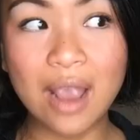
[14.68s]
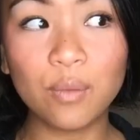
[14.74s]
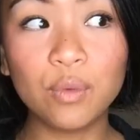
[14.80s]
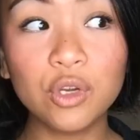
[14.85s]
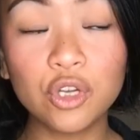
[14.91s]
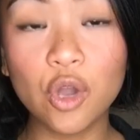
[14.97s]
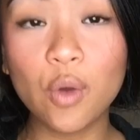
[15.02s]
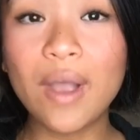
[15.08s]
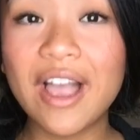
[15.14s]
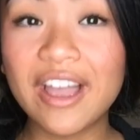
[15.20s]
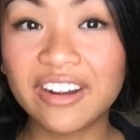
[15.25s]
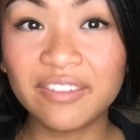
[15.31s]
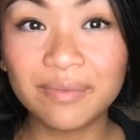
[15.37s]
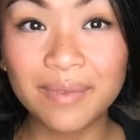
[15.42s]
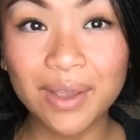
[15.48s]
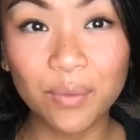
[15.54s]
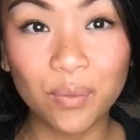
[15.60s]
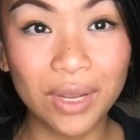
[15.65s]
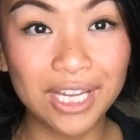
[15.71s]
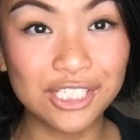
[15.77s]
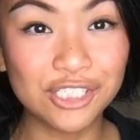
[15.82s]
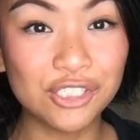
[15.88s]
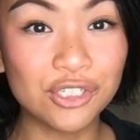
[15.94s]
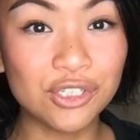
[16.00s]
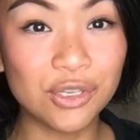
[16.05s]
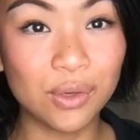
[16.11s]
I will go out of my way
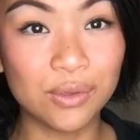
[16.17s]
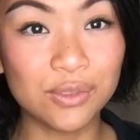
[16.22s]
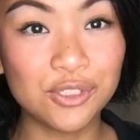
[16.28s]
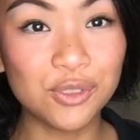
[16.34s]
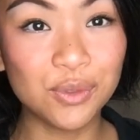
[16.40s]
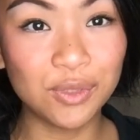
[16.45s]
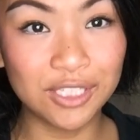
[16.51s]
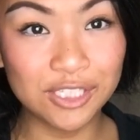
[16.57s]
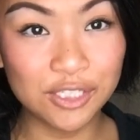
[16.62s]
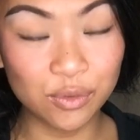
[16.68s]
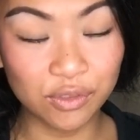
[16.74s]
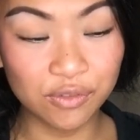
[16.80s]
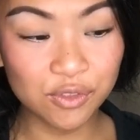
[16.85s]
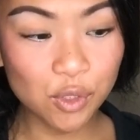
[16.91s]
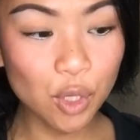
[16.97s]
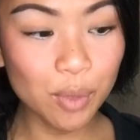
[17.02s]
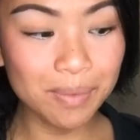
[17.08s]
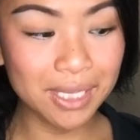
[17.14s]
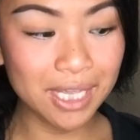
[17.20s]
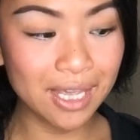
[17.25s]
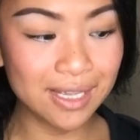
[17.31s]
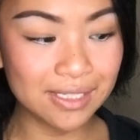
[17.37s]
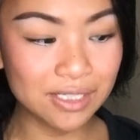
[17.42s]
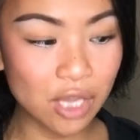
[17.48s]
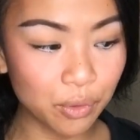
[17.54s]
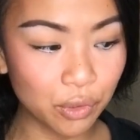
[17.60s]
to go to this thrift store
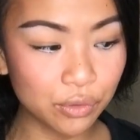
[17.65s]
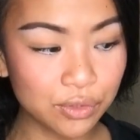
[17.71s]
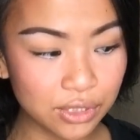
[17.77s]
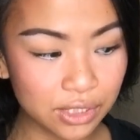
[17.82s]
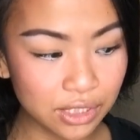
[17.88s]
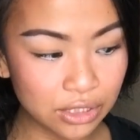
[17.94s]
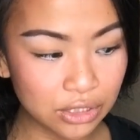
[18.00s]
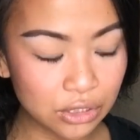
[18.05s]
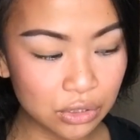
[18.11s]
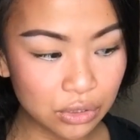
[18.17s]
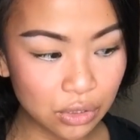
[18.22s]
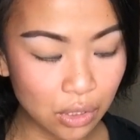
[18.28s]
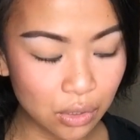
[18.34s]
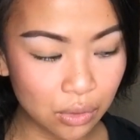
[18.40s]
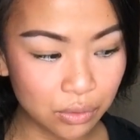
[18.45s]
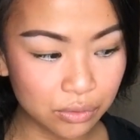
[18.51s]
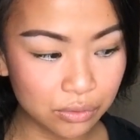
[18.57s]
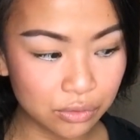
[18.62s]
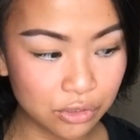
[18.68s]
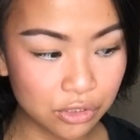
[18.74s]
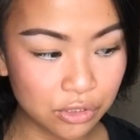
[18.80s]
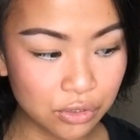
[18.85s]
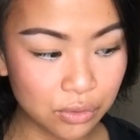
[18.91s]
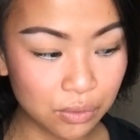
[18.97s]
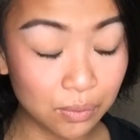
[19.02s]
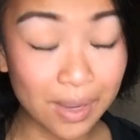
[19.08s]
because the proceeds goes
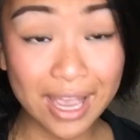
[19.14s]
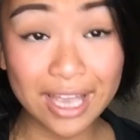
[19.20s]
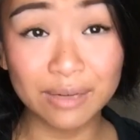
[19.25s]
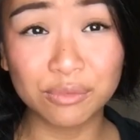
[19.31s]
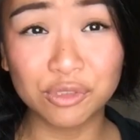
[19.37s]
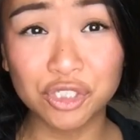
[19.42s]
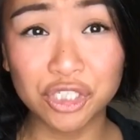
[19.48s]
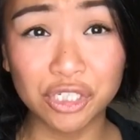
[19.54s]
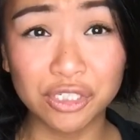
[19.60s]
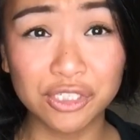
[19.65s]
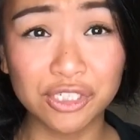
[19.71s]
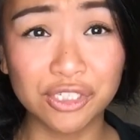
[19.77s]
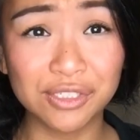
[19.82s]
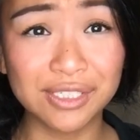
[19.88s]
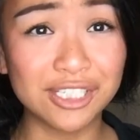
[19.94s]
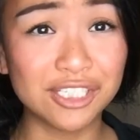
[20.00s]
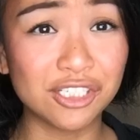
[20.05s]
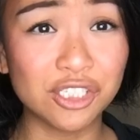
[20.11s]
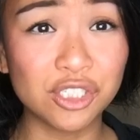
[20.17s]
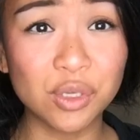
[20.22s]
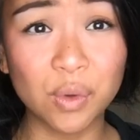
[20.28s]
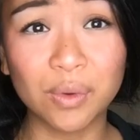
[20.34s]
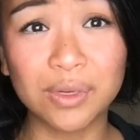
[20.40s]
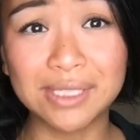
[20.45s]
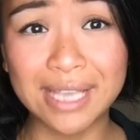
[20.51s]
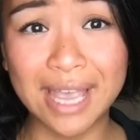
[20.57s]
to animal shelters and just
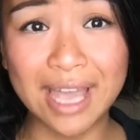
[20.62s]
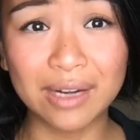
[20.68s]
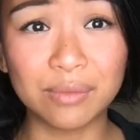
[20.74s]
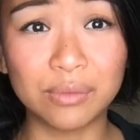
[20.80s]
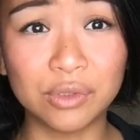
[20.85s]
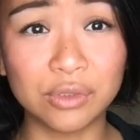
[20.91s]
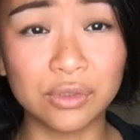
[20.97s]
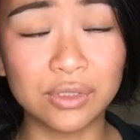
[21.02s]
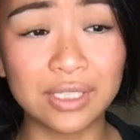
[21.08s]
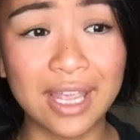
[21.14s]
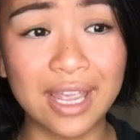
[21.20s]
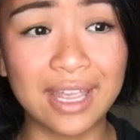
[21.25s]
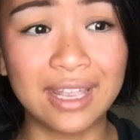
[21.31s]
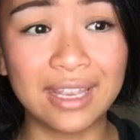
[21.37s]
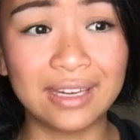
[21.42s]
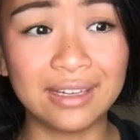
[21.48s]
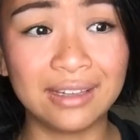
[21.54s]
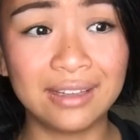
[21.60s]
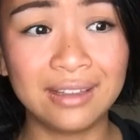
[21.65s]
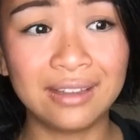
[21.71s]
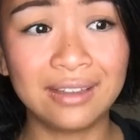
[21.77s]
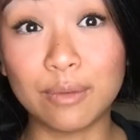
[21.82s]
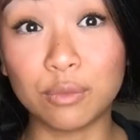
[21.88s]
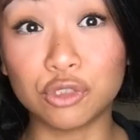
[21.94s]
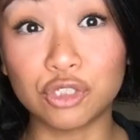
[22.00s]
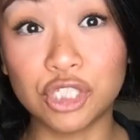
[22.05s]
towards animals and
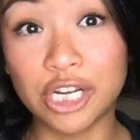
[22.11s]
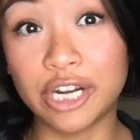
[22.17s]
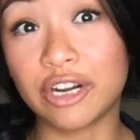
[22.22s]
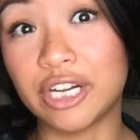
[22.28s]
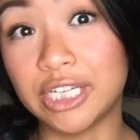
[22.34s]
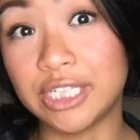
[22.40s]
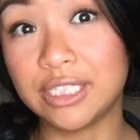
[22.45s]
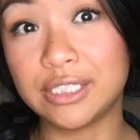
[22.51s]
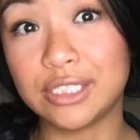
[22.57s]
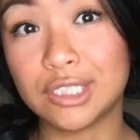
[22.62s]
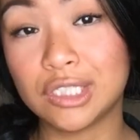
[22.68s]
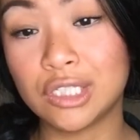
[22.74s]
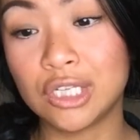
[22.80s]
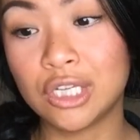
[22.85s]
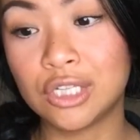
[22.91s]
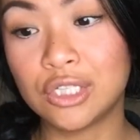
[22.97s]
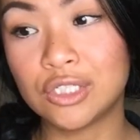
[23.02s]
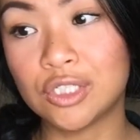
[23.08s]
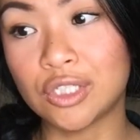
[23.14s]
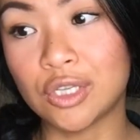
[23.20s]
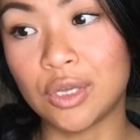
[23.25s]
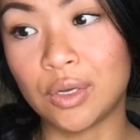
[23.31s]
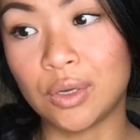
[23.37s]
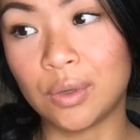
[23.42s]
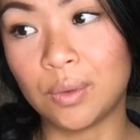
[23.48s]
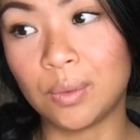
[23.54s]
animal charities.
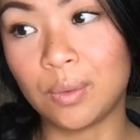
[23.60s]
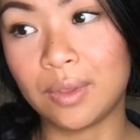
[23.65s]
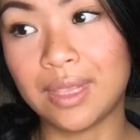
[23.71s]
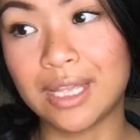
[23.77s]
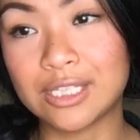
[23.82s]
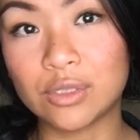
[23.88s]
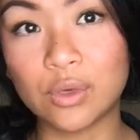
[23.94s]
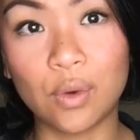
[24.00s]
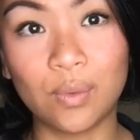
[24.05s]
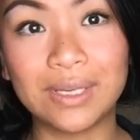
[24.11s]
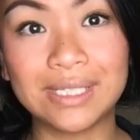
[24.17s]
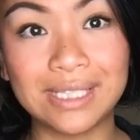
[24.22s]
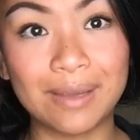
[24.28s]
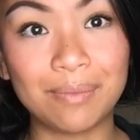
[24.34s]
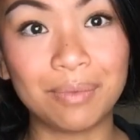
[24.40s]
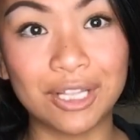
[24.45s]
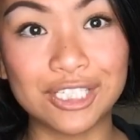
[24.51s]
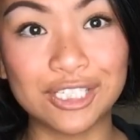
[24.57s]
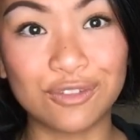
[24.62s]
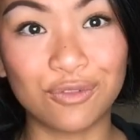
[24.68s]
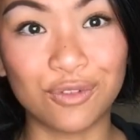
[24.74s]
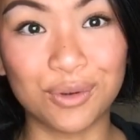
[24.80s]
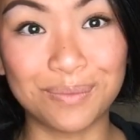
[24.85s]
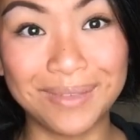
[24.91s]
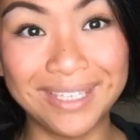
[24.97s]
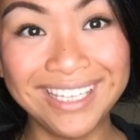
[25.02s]
So that's always a plus
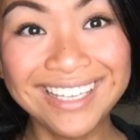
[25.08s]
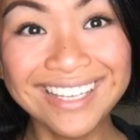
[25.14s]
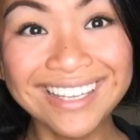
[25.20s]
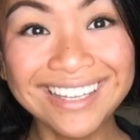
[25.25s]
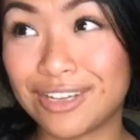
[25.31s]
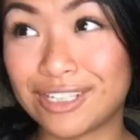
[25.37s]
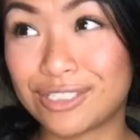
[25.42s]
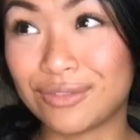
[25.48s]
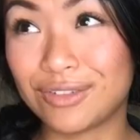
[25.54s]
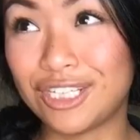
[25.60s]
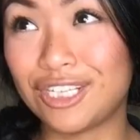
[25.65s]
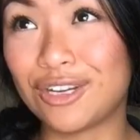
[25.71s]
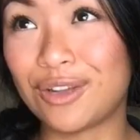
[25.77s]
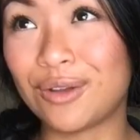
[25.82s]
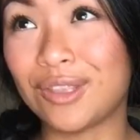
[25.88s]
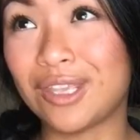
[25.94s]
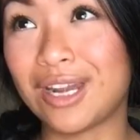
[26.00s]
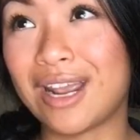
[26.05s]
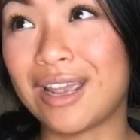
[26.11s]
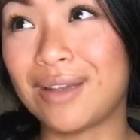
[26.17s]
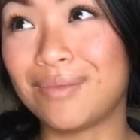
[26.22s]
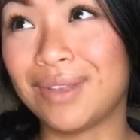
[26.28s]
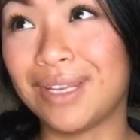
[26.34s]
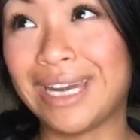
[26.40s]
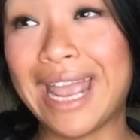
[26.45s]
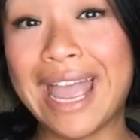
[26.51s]
for me. You guys already know that I
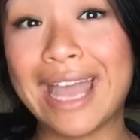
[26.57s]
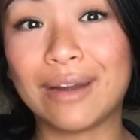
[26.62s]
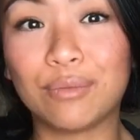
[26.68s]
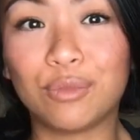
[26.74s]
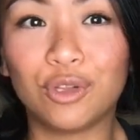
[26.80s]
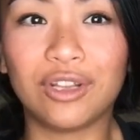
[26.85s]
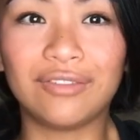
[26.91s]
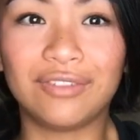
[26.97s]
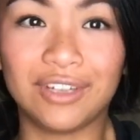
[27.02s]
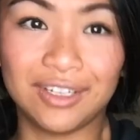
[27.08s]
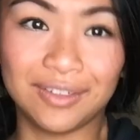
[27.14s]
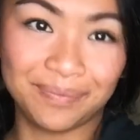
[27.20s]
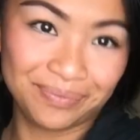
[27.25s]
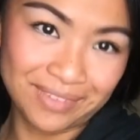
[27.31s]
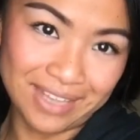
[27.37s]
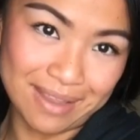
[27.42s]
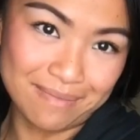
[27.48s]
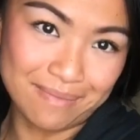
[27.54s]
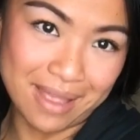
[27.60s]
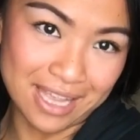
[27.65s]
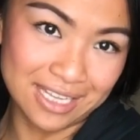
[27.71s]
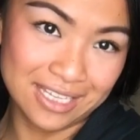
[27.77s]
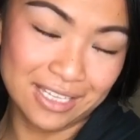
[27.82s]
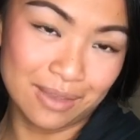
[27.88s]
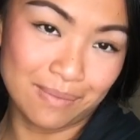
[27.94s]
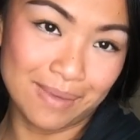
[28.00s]
am an animal lover. Get
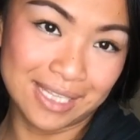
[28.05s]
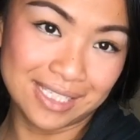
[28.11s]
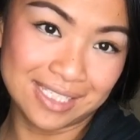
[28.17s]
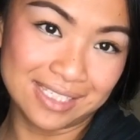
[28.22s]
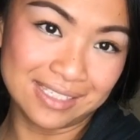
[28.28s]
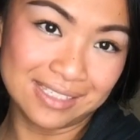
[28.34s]
my Humane